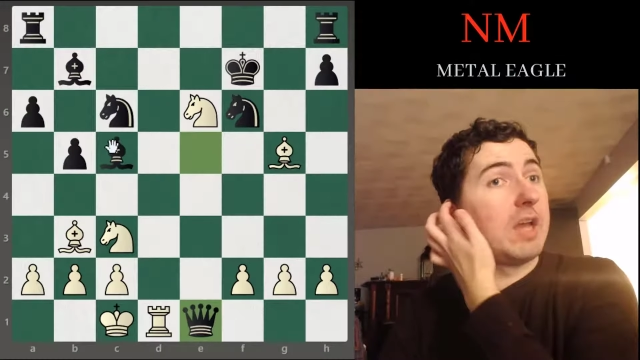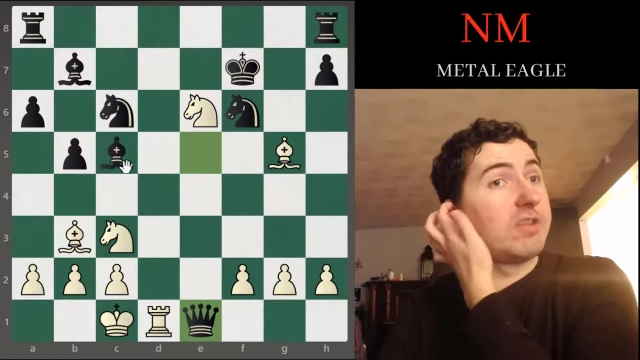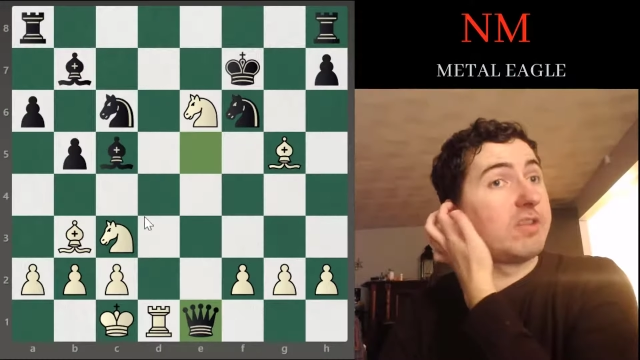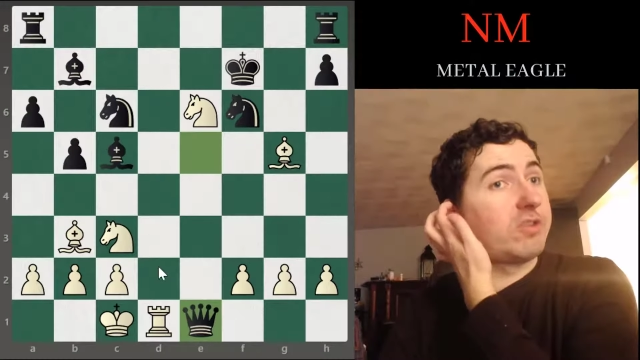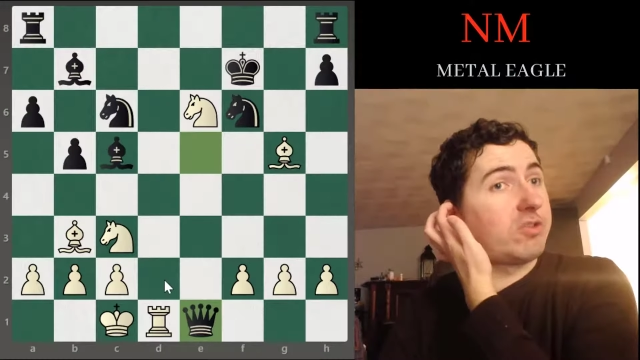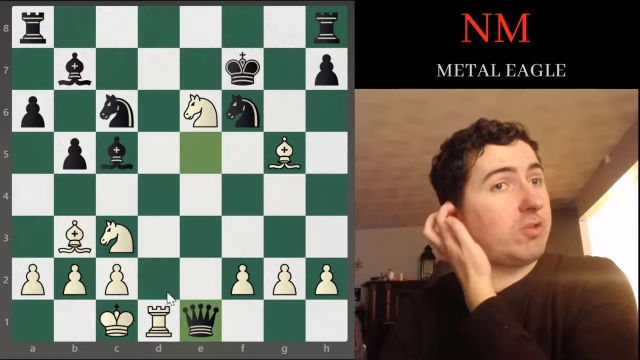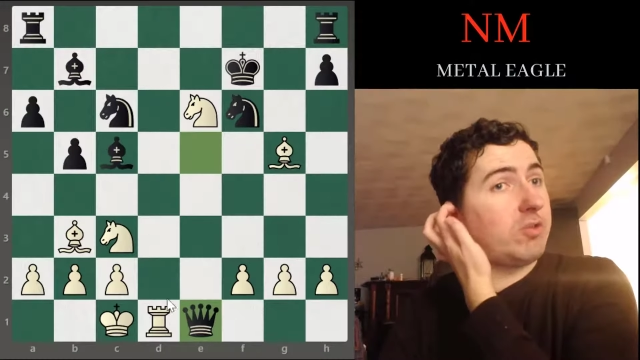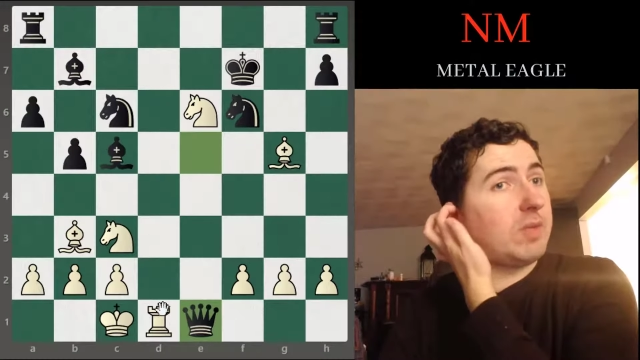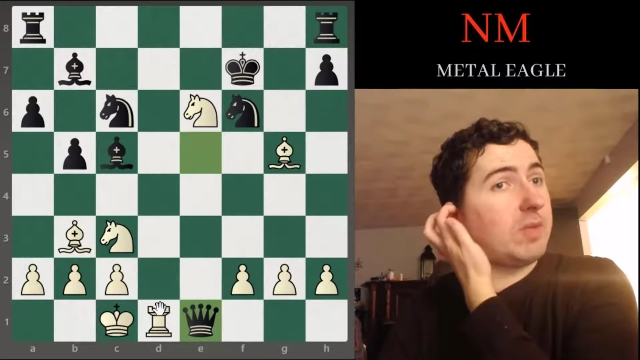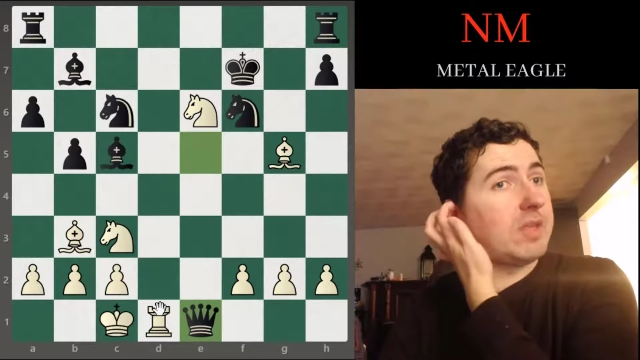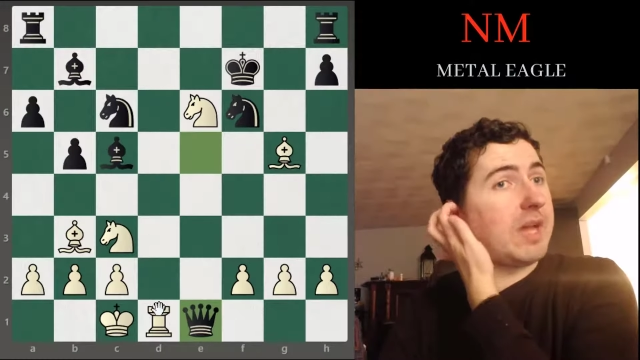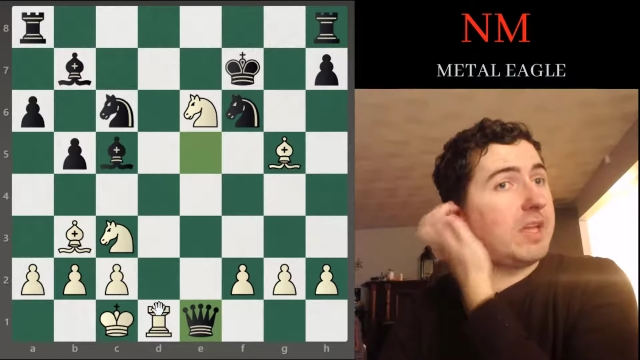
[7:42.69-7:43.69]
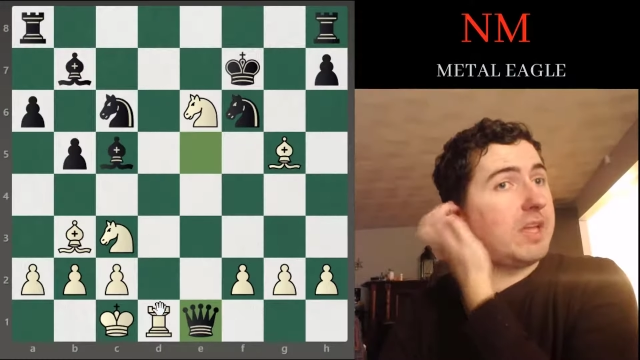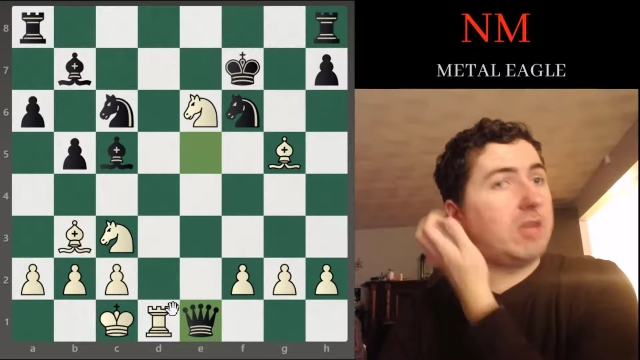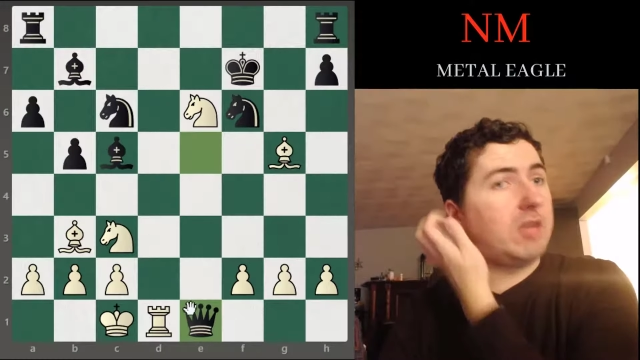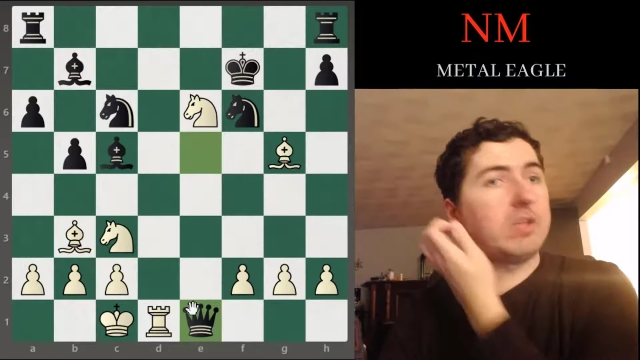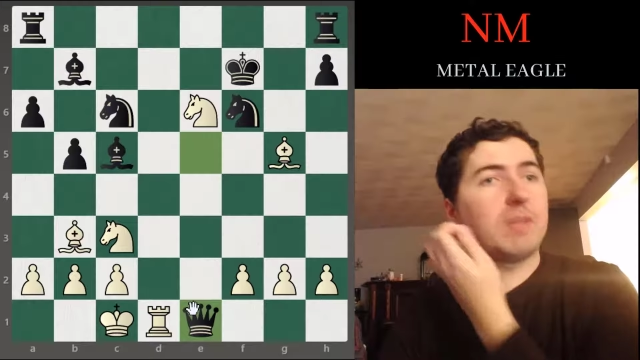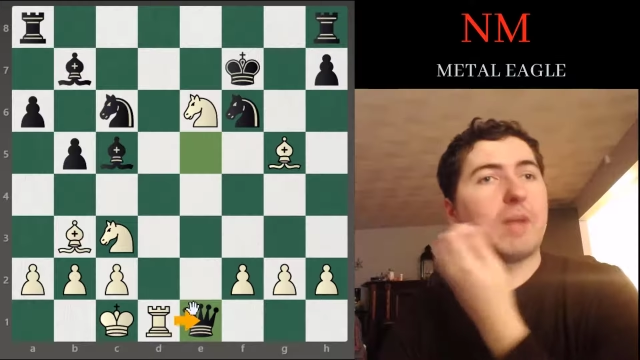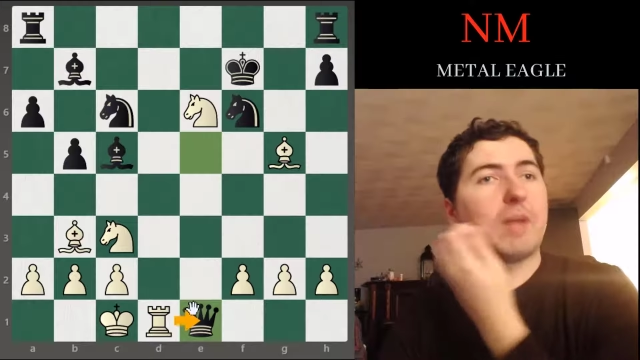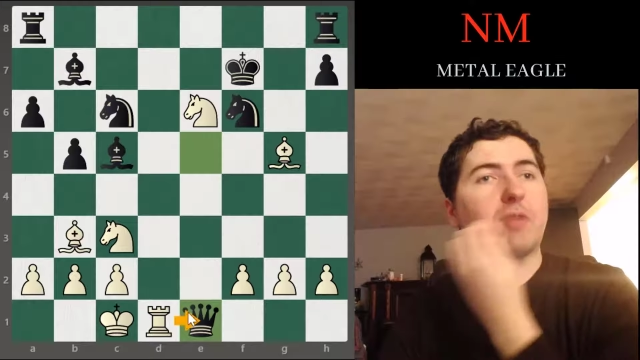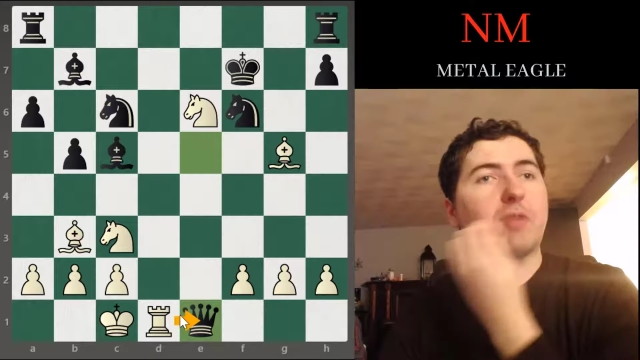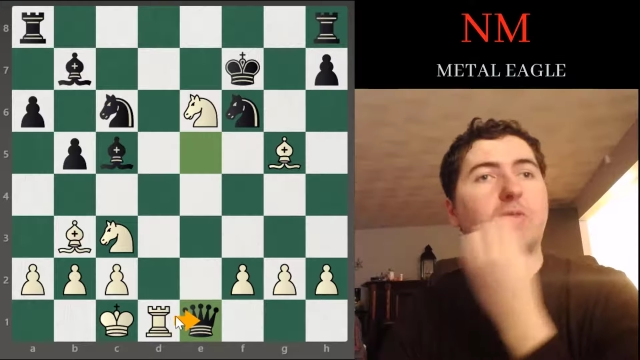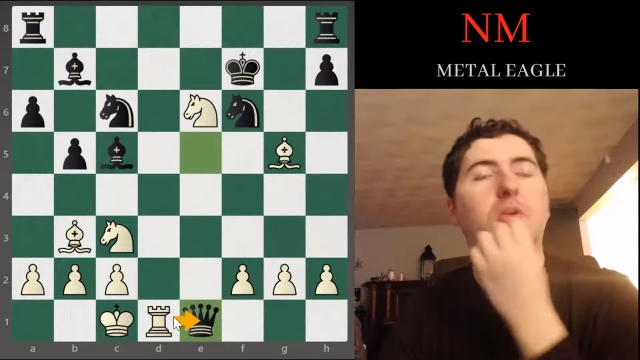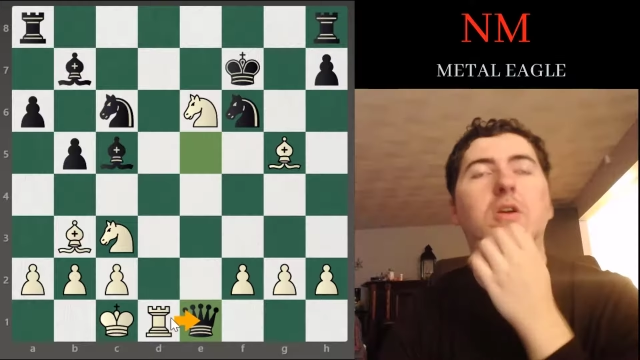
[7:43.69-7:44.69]
and assuming that he'll take back
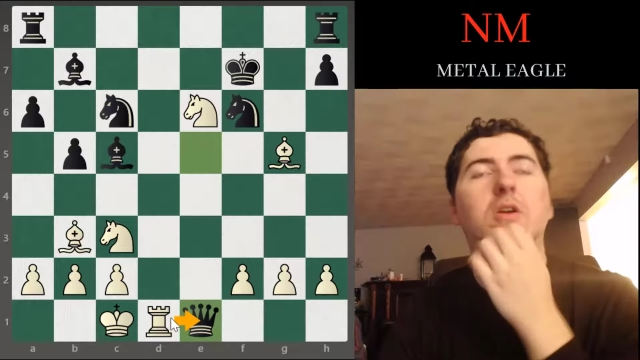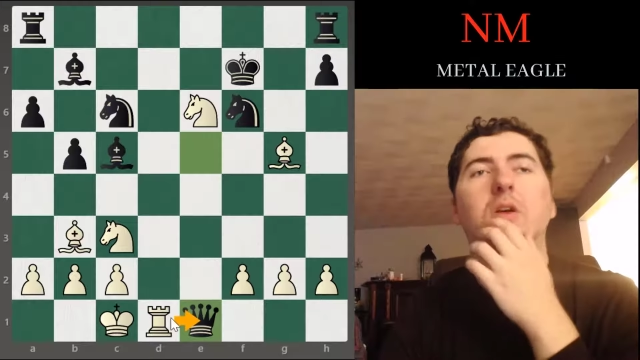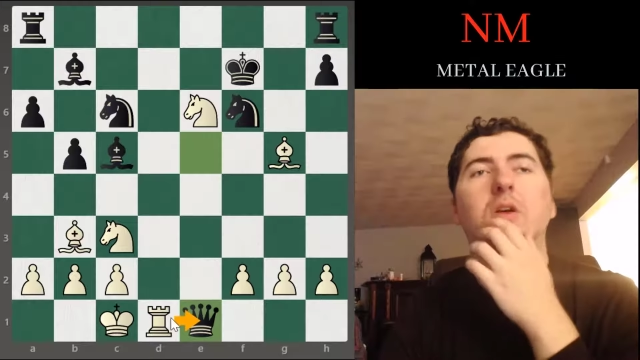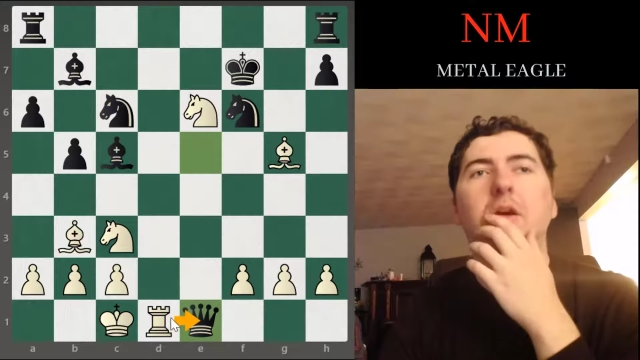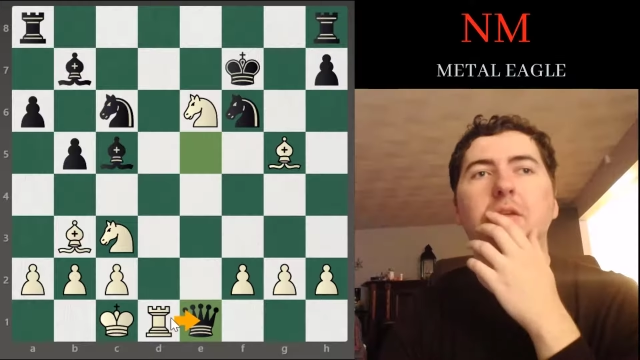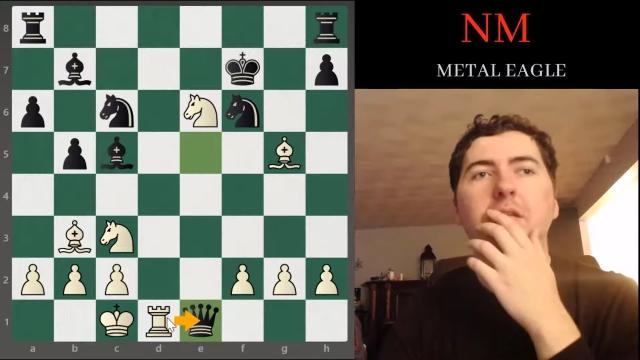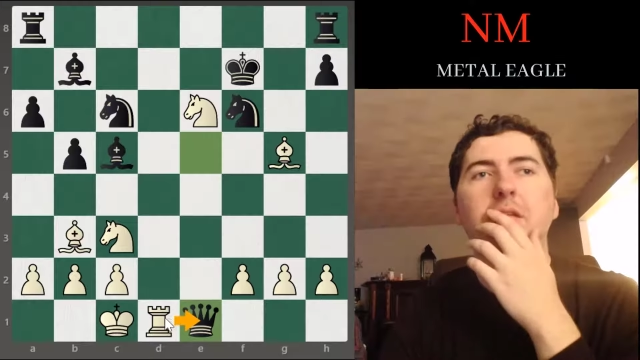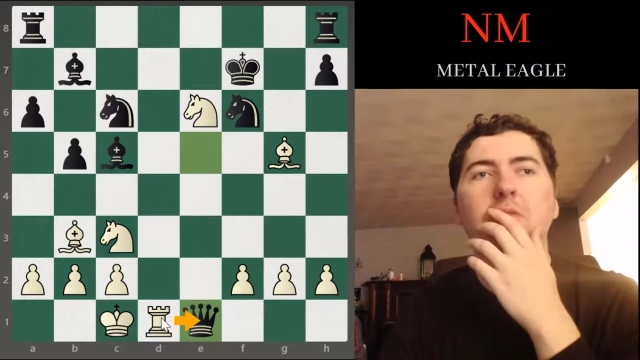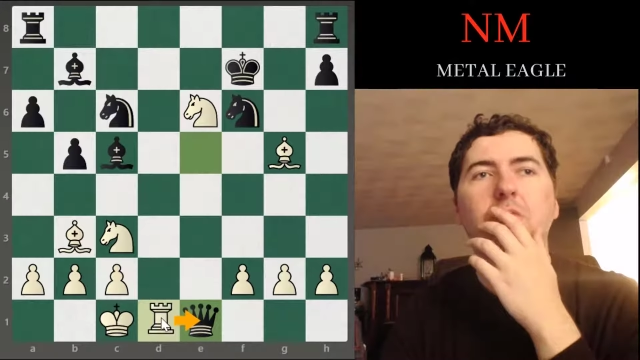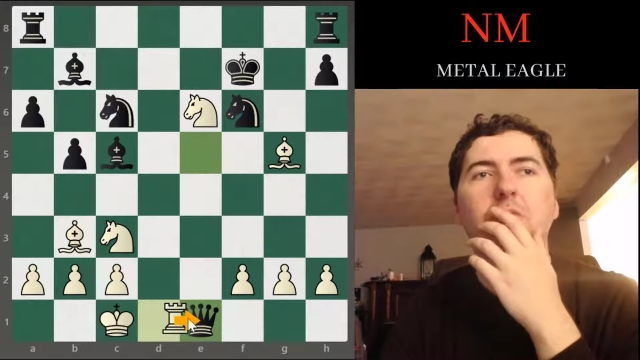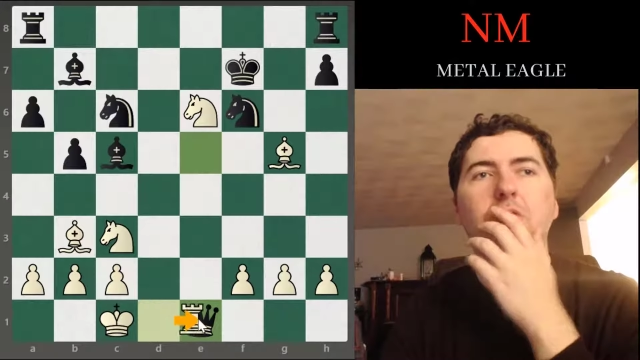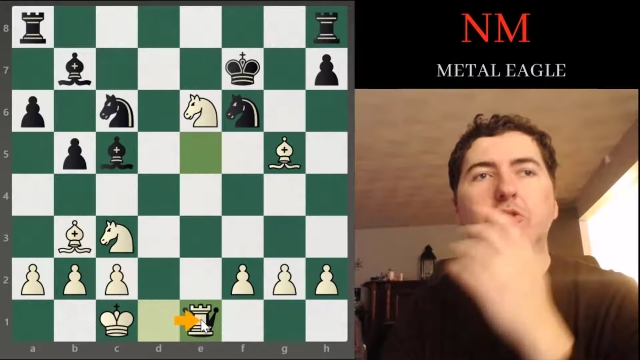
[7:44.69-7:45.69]
with the rook on e1.